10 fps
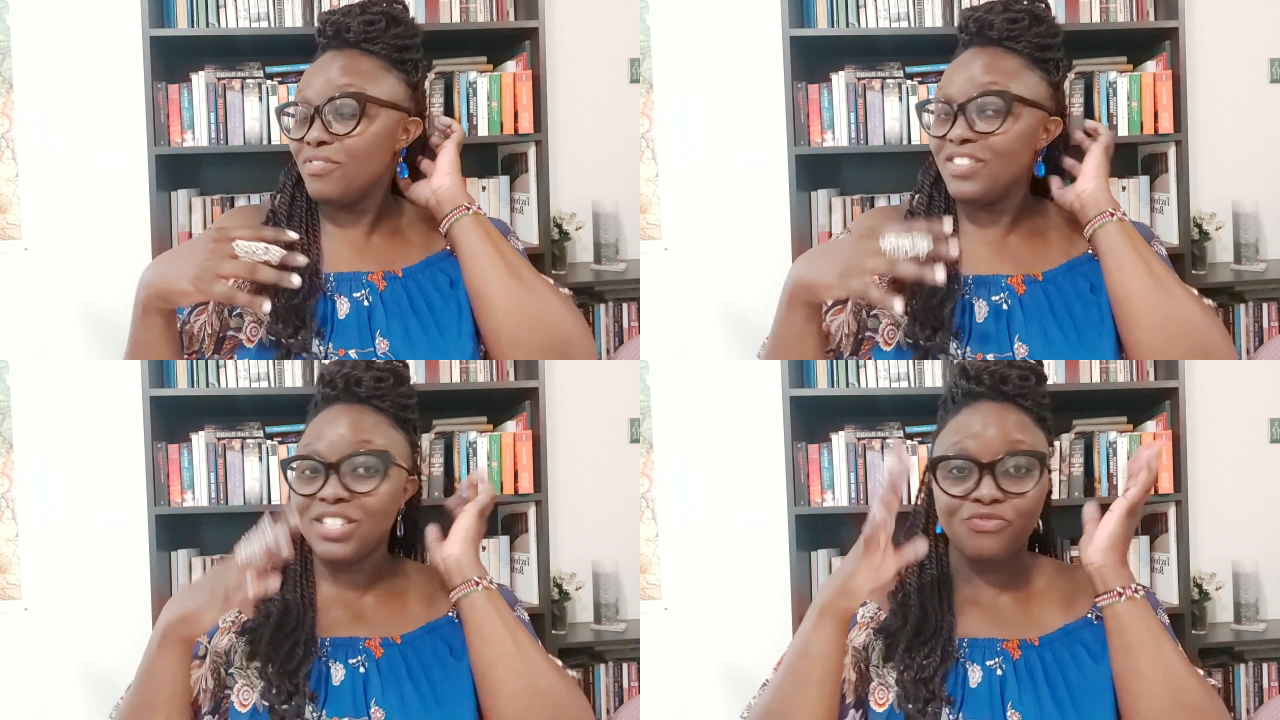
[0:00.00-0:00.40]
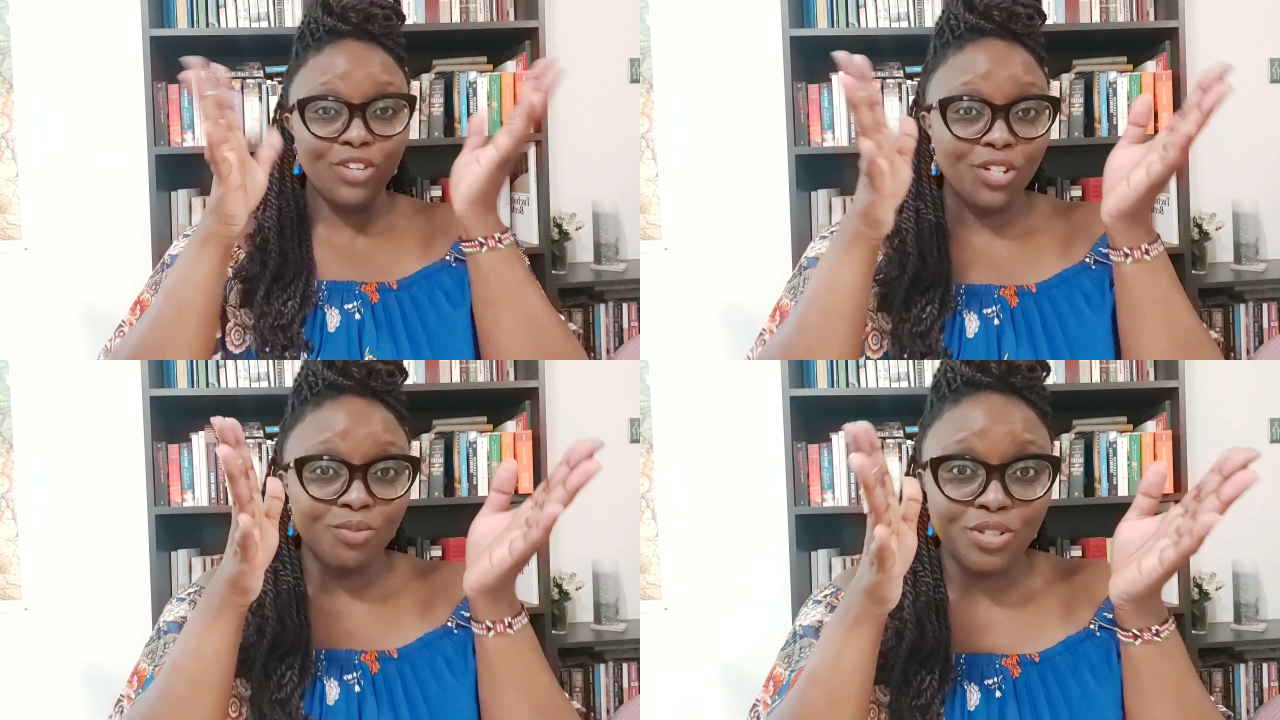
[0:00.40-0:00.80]
This
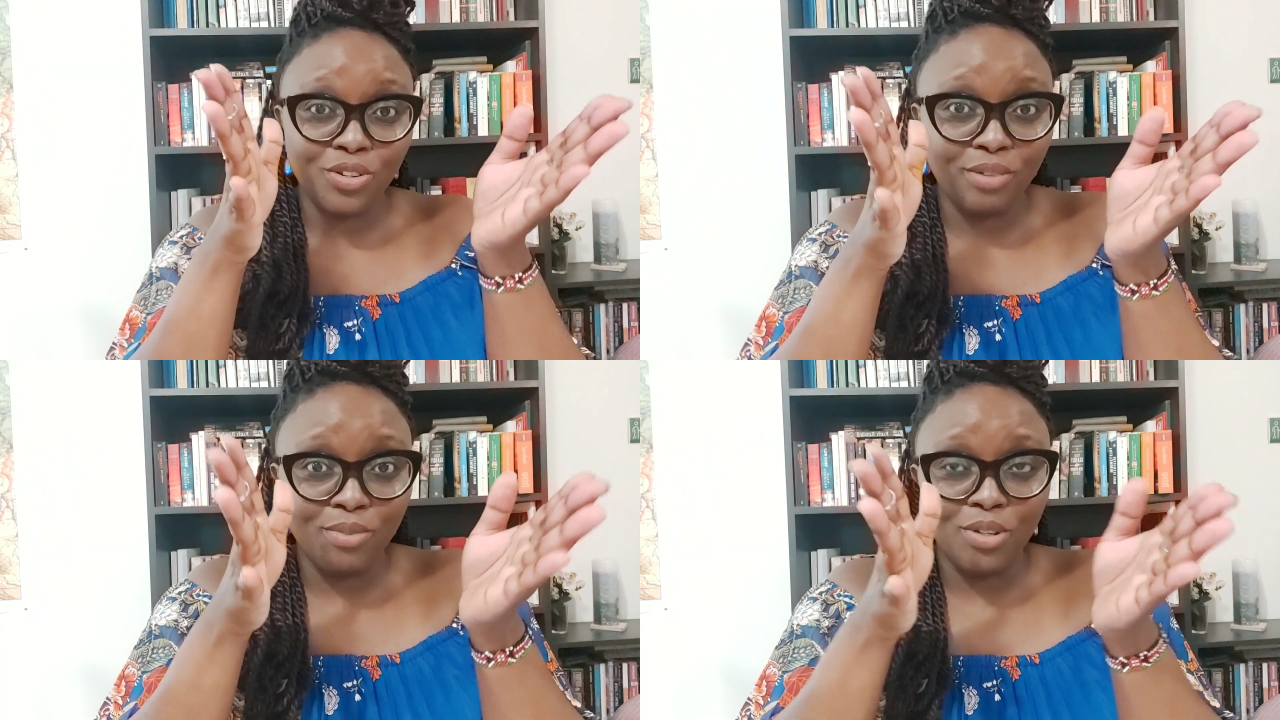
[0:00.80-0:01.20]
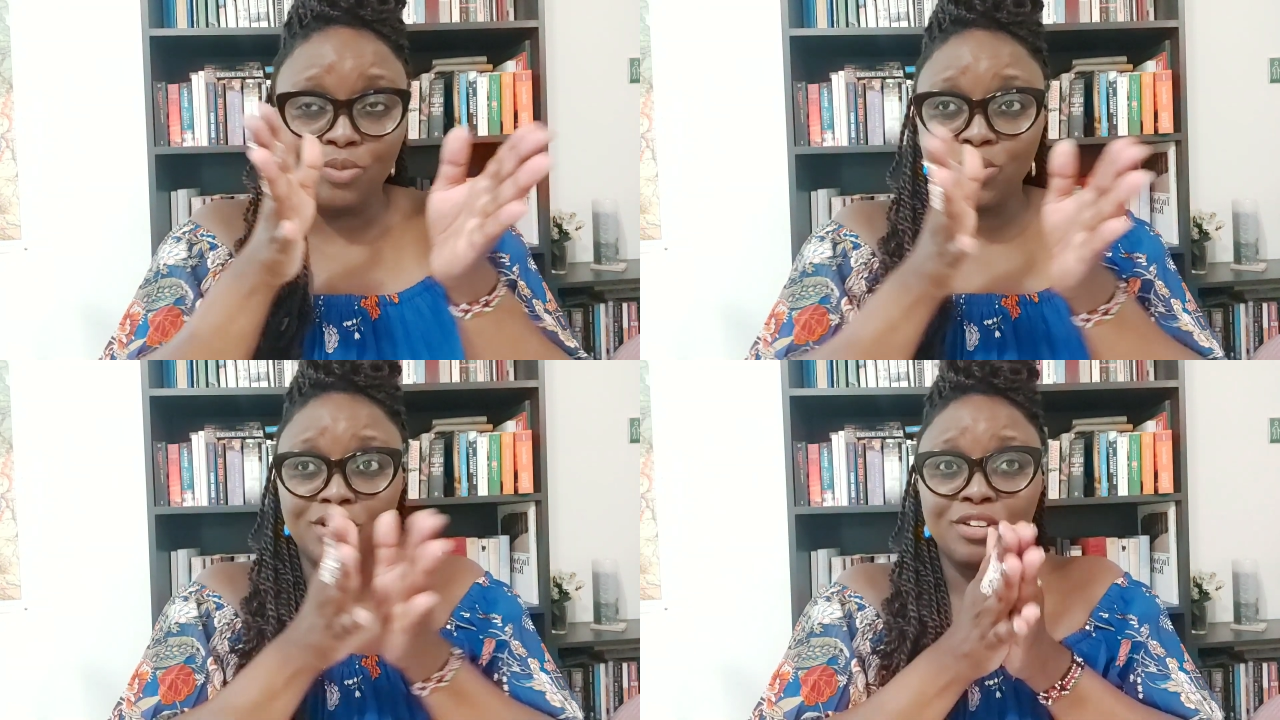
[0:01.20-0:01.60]
video was gonna be,
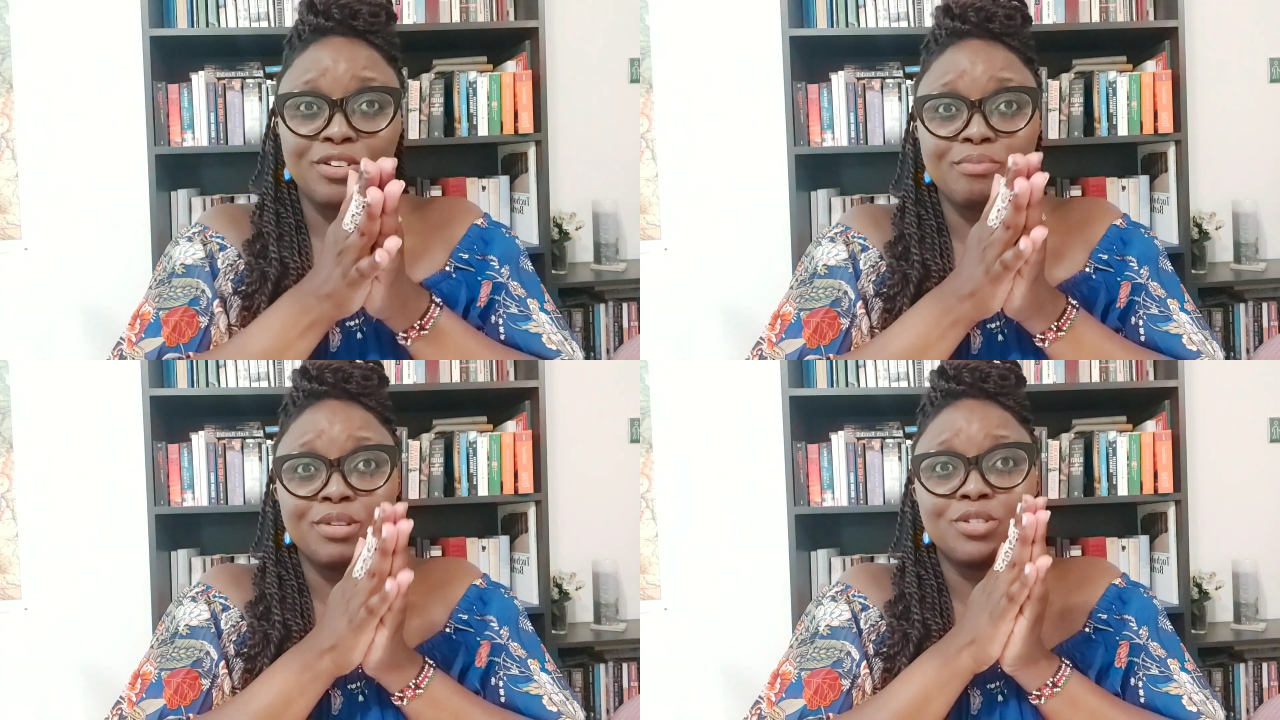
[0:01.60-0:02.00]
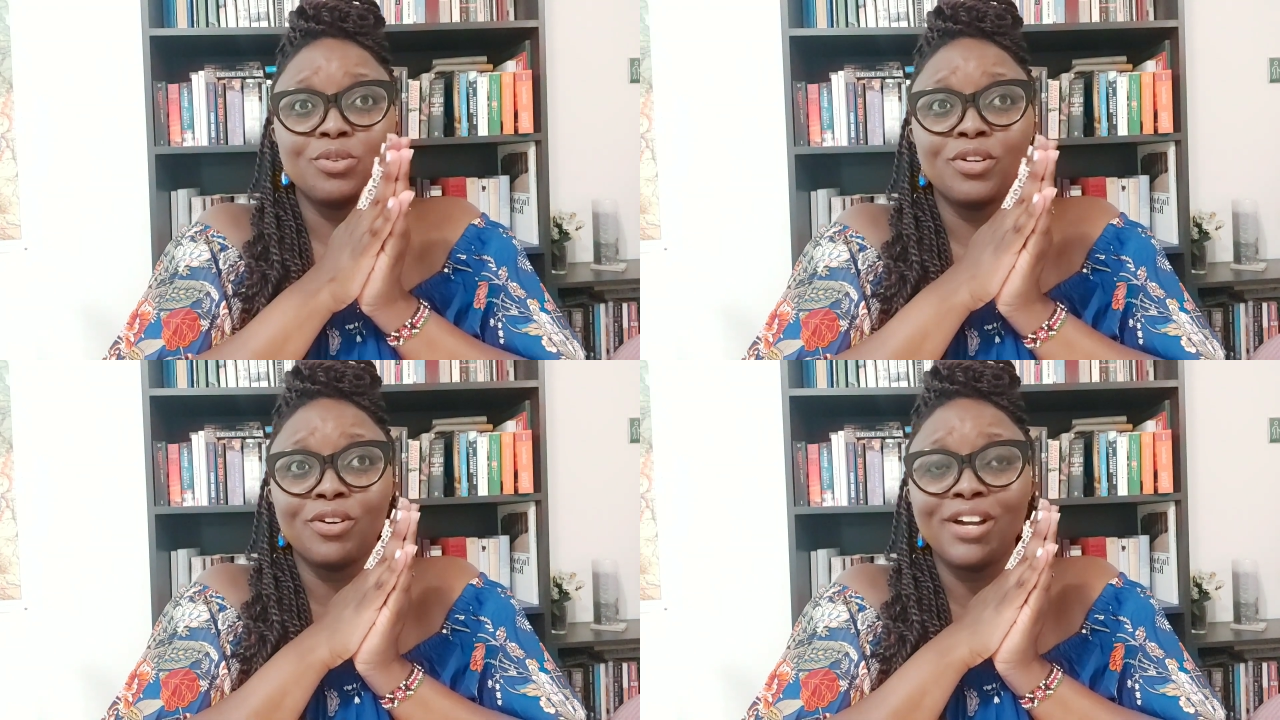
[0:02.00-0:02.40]
it wasn't gonna be
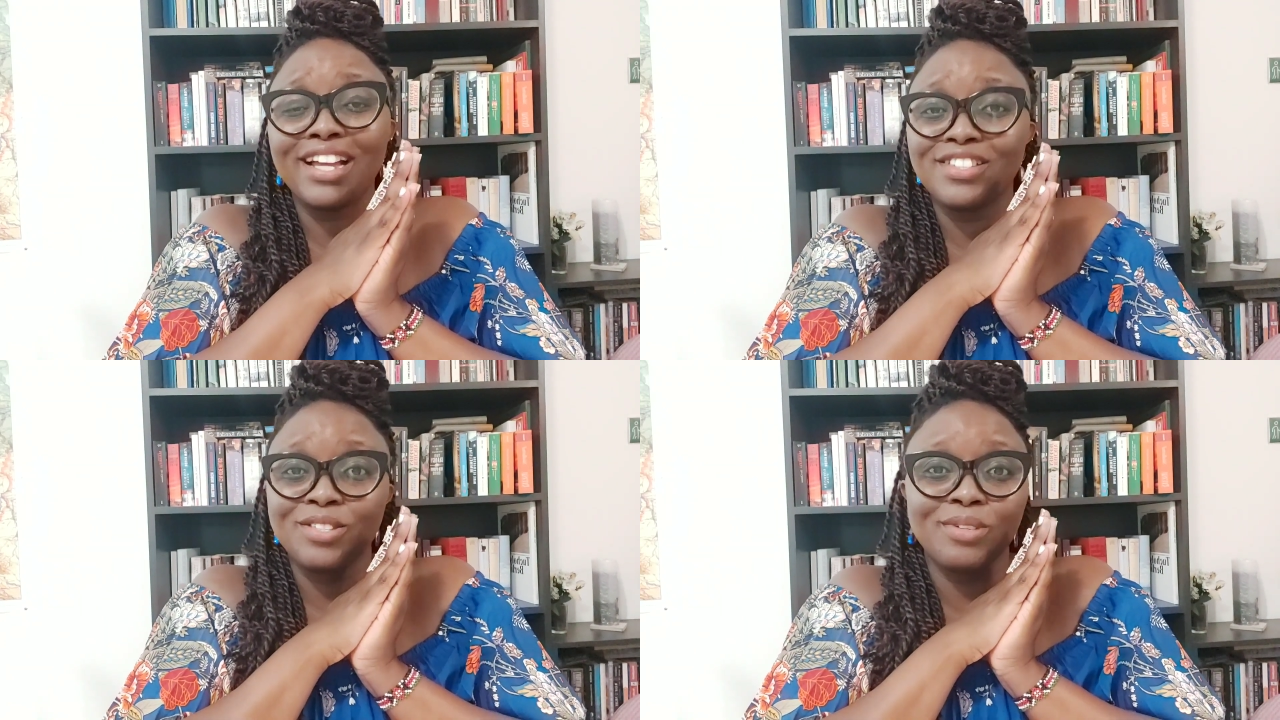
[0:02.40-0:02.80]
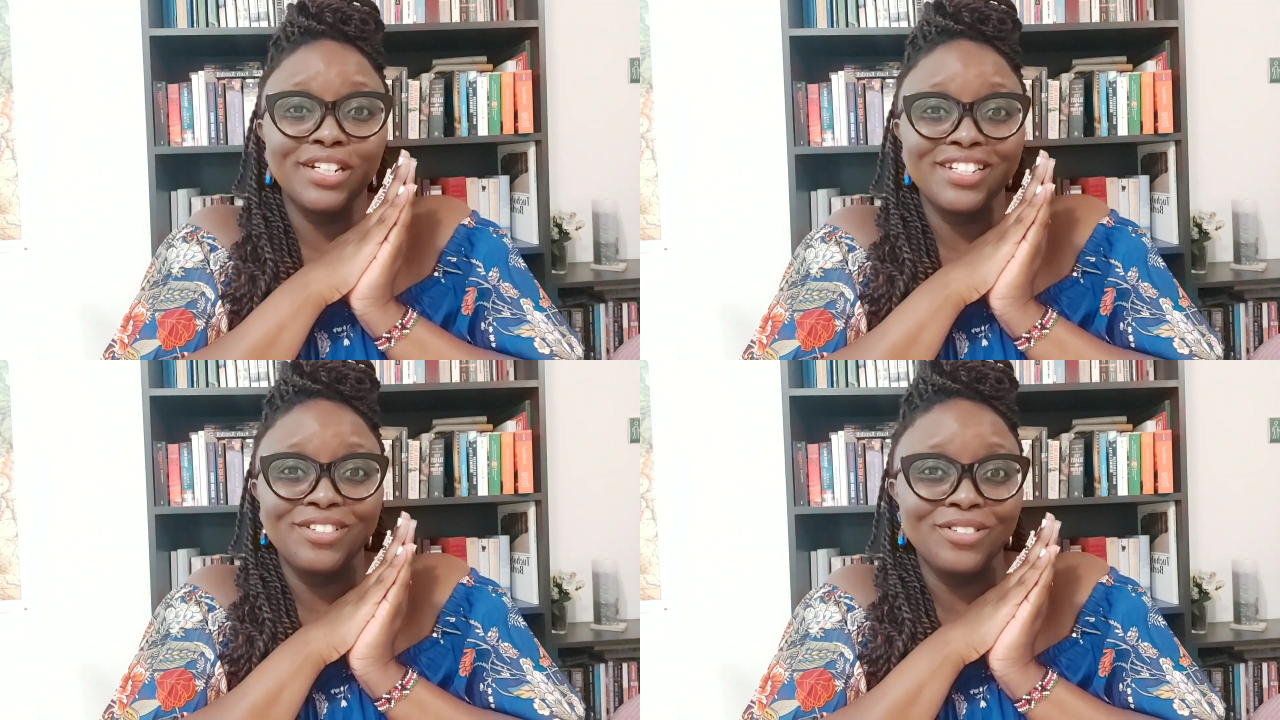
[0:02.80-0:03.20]
too long. I just
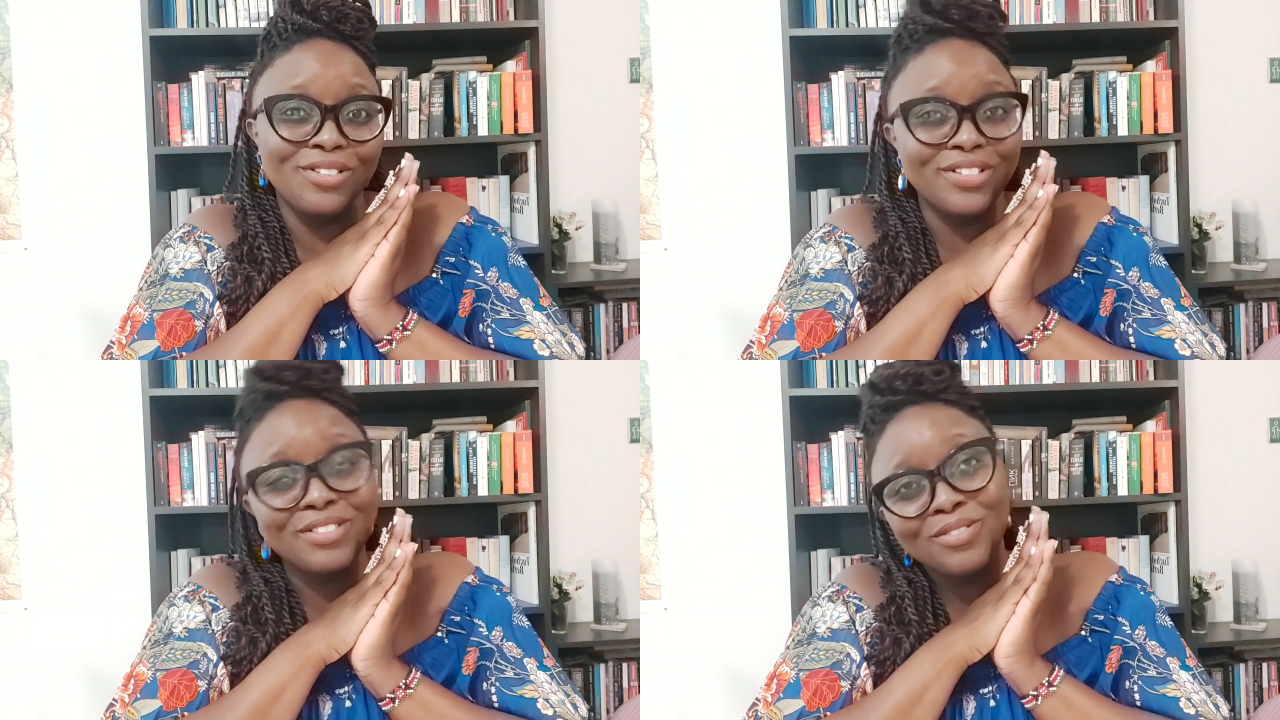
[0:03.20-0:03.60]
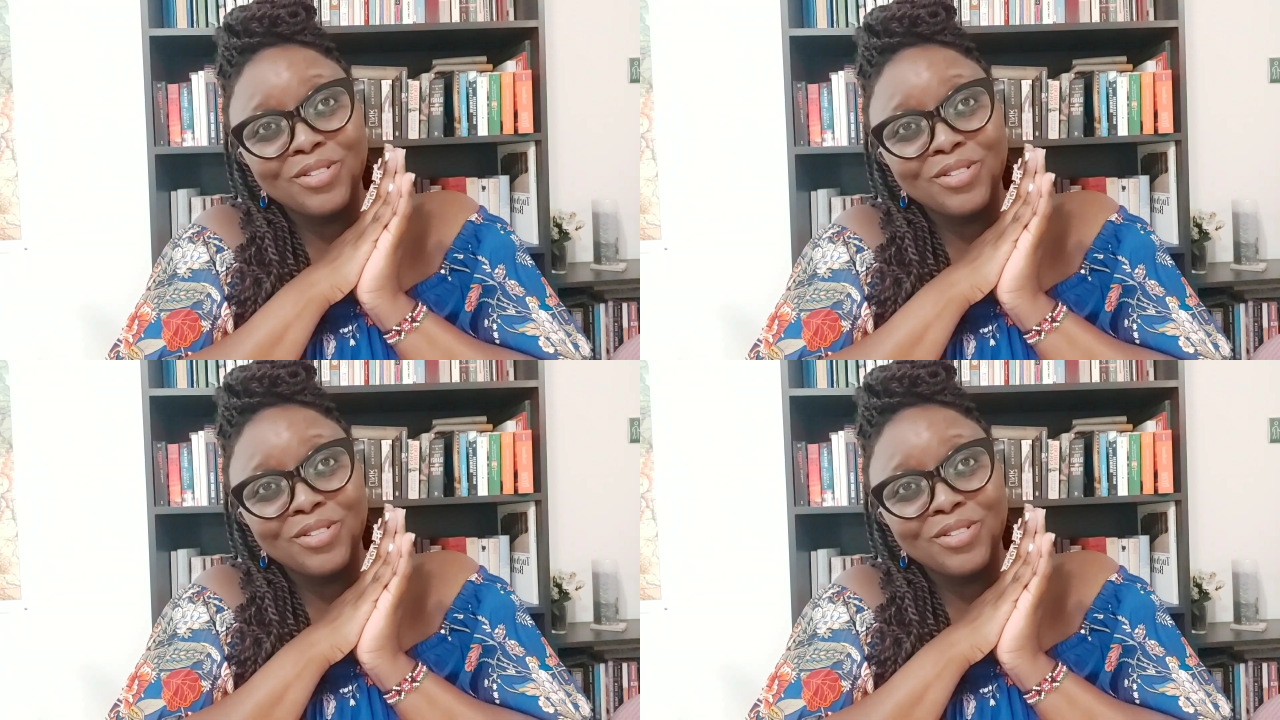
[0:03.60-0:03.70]
wanted to do this.